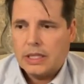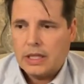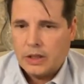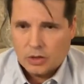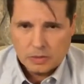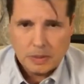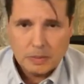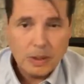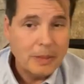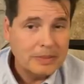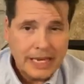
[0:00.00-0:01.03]
Those
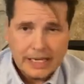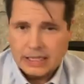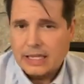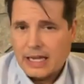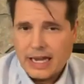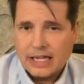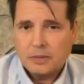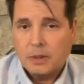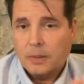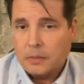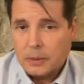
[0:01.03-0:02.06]
people I'm taking to the
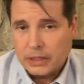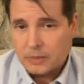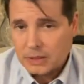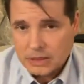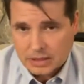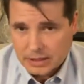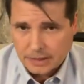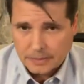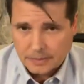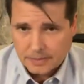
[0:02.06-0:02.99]
hospital. I'm putting them to sleep.